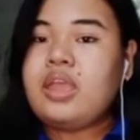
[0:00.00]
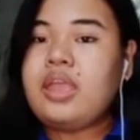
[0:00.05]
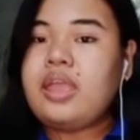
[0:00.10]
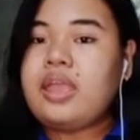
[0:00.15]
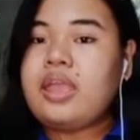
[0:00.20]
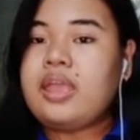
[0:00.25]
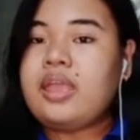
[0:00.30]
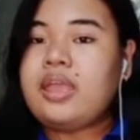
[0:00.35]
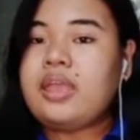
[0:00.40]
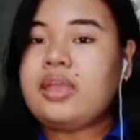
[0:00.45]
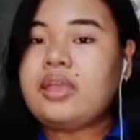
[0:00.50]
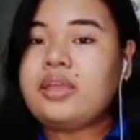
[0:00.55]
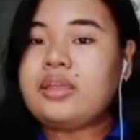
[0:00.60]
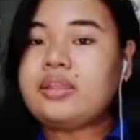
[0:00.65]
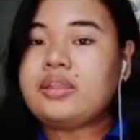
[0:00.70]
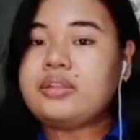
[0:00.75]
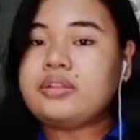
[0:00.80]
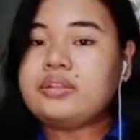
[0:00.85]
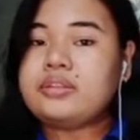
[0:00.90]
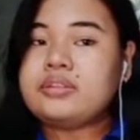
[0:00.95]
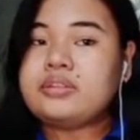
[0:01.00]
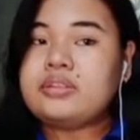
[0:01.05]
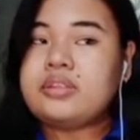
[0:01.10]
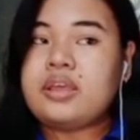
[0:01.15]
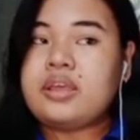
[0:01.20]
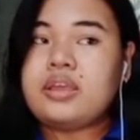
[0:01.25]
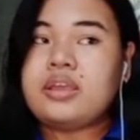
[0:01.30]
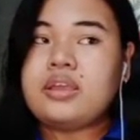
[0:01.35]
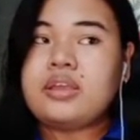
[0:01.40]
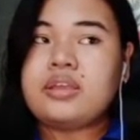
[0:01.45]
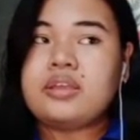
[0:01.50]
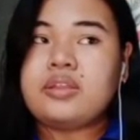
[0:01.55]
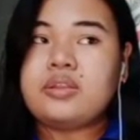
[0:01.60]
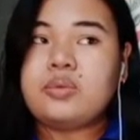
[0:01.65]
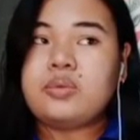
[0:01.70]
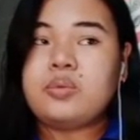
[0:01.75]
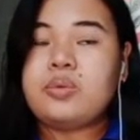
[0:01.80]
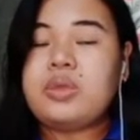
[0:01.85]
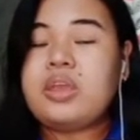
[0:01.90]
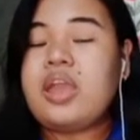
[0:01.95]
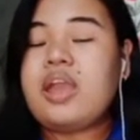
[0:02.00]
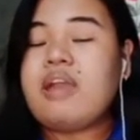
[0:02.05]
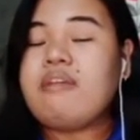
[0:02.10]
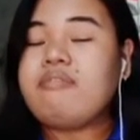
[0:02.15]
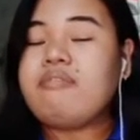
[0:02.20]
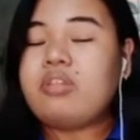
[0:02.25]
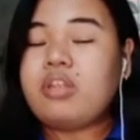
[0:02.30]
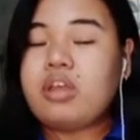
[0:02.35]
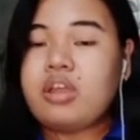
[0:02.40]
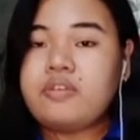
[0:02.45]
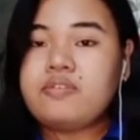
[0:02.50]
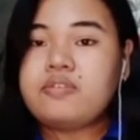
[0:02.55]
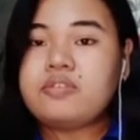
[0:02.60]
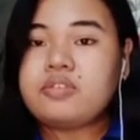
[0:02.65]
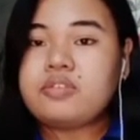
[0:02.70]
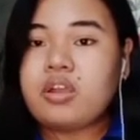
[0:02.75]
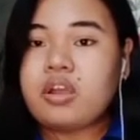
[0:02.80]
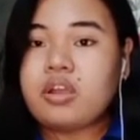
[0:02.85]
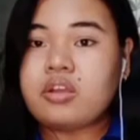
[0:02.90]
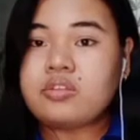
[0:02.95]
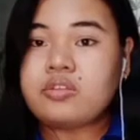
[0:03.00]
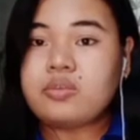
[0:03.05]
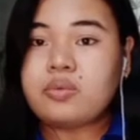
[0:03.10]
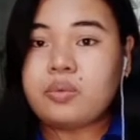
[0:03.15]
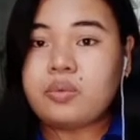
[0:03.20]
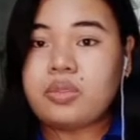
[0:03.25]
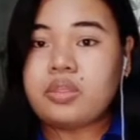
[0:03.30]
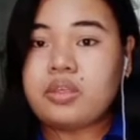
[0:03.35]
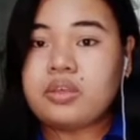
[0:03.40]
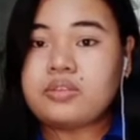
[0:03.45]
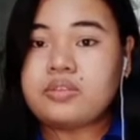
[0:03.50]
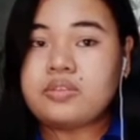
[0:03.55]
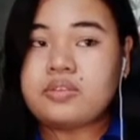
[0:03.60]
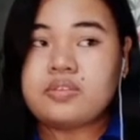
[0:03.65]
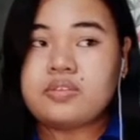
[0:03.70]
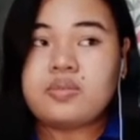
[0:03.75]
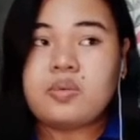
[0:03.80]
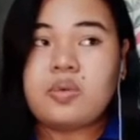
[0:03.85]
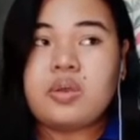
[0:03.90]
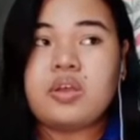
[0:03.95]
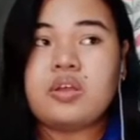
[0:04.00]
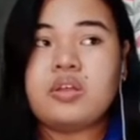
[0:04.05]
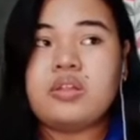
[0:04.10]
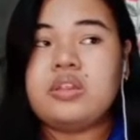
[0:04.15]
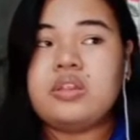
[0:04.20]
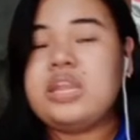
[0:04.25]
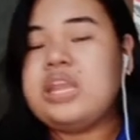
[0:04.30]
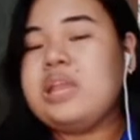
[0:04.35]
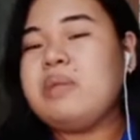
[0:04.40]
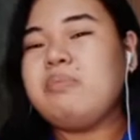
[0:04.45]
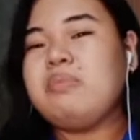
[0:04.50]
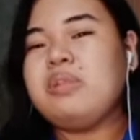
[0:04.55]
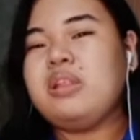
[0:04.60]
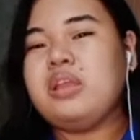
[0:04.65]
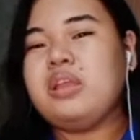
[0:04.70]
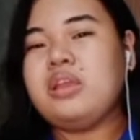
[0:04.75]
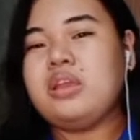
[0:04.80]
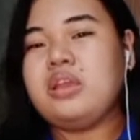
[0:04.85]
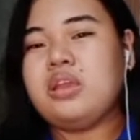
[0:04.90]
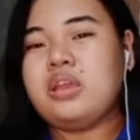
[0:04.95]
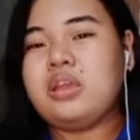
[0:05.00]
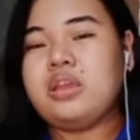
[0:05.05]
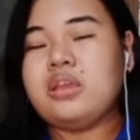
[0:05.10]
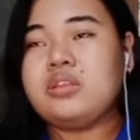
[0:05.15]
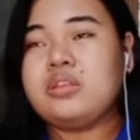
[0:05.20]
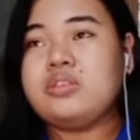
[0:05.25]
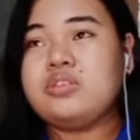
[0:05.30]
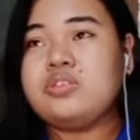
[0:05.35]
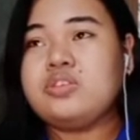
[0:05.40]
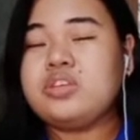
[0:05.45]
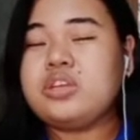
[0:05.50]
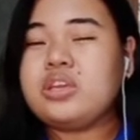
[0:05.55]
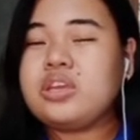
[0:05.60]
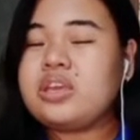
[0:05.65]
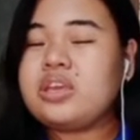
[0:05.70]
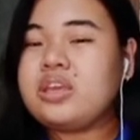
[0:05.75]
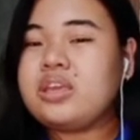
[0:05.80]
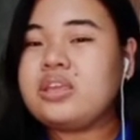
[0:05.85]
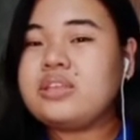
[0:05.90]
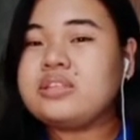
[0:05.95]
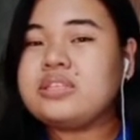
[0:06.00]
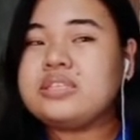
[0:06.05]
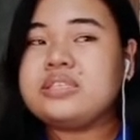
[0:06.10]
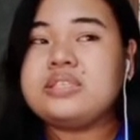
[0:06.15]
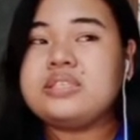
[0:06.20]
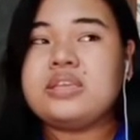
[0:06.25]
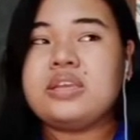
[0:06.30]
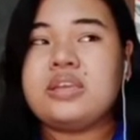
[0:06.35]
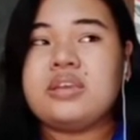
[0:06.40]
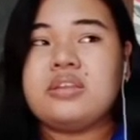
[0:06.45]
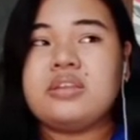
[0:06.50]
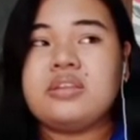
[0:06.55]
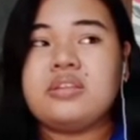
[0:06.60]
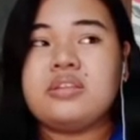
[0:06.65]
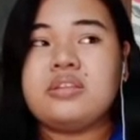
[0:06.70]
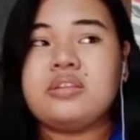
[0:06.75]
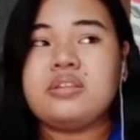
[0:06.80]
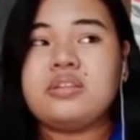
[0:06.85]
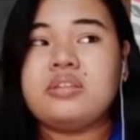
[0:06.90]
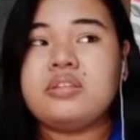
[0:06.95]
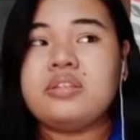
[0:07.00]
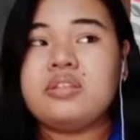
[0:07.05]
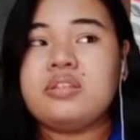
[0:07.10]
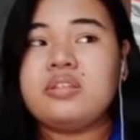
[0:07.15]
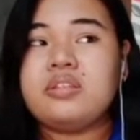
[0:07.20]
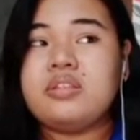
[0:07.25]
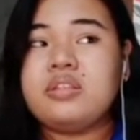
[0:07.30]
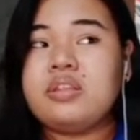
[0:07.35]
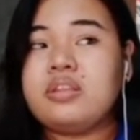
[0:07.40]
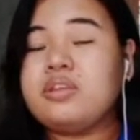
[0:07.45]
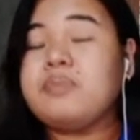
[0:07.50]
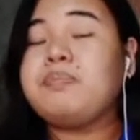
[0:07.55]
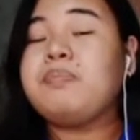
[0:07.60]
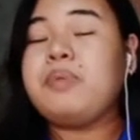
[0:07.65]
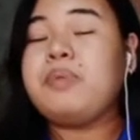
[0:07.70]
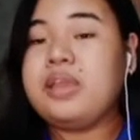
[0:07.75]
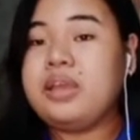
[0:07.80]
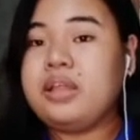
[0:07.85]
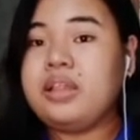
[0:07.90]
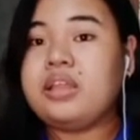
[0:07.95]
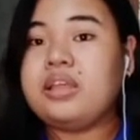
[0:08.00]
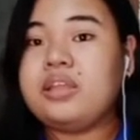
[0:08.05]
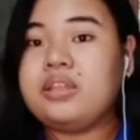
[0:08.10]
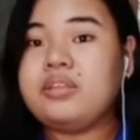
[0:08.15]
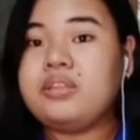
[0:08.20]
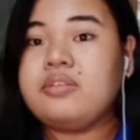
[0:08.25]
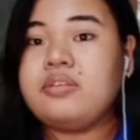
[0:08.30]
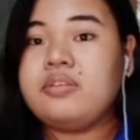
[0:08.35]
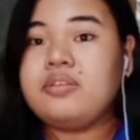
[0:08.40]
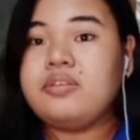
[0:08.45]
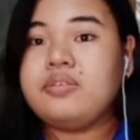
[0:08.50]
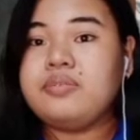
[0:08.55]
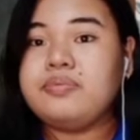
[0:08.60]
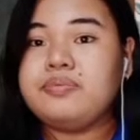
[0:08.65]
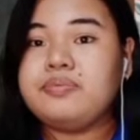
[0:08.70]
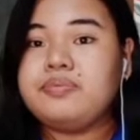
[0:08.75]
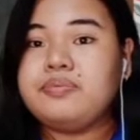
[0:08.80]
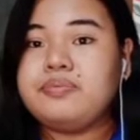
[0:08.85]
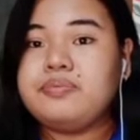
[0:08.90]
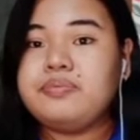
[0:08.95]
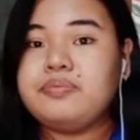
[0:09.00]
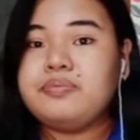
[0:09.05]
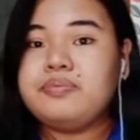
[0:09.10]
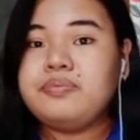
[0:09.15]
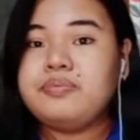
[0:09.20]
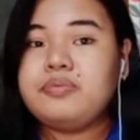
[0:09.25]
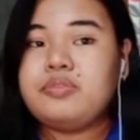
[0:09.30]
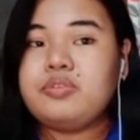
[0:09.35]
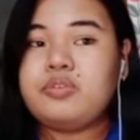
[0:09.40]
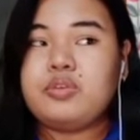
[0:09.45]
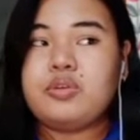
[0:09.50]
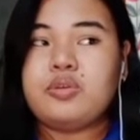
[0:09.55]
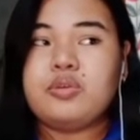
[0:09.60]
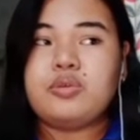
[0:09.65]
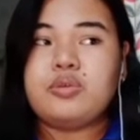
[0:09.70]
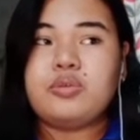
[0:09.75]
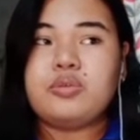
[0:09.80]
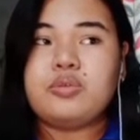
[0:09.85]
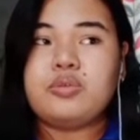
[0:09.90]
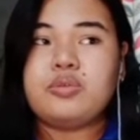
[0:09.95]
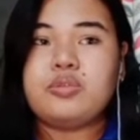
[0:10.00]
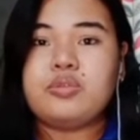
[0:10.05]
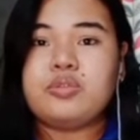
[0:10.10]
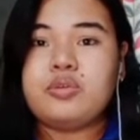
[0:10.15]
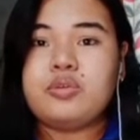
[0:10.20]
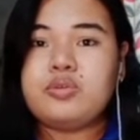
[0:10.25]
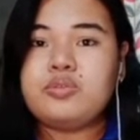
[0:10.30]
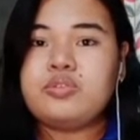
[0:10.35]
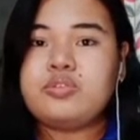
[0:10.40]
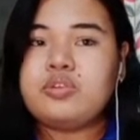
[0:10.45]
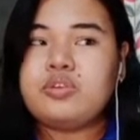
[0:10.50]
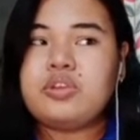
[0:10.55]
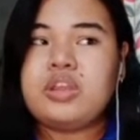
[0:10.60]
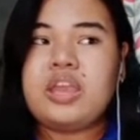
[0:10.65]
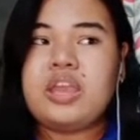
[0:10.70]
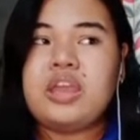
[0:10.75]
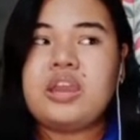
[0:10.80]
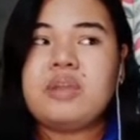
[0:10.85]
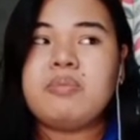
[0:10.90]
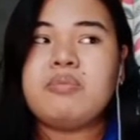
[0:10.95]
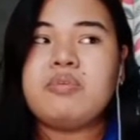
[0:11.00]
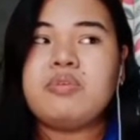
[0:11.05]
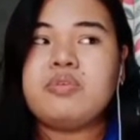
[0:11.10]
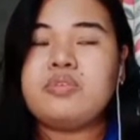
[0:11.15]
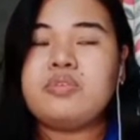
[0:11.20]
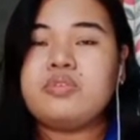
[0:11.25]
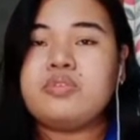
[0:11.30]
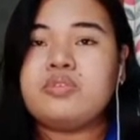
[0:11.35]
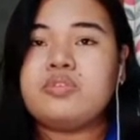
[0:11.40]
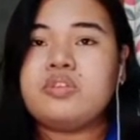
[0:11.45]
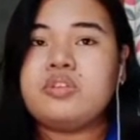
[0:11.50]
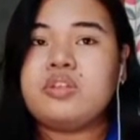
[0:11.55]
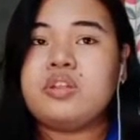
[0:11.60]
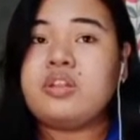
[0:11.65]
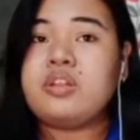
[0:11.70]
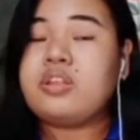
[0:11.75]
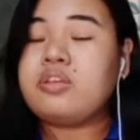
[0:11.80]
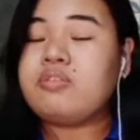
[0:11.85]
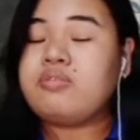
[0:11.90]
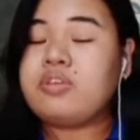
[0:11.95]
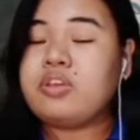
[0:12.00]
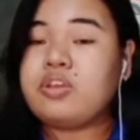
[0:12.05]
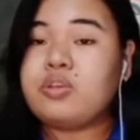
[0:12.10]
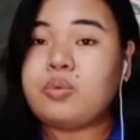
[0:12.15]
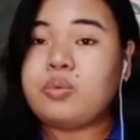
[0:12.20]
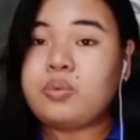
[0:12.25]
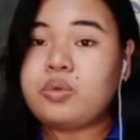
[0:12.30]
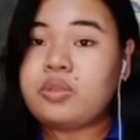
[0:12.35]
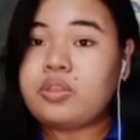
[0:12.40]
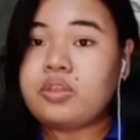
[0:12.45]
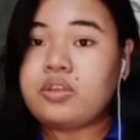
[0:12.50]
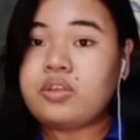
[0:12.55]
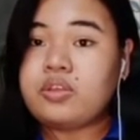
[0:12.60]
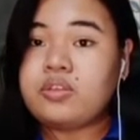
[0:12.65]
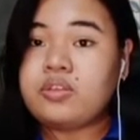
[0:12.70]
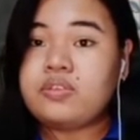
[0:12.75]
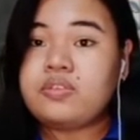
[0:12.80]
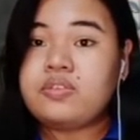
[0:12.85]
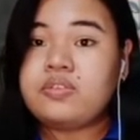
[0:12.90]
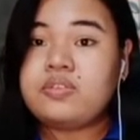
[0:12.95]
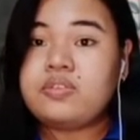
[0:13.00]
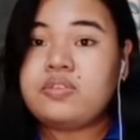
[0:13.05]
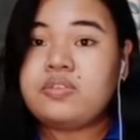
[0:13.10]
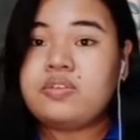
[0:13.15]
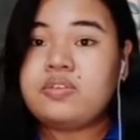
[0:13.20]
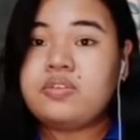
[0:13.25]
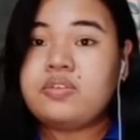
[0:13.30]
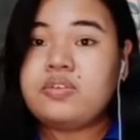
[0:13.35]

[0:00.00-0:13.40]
and then we have livestock with us as well, namely chickens and a piglet. So those are the animals living with us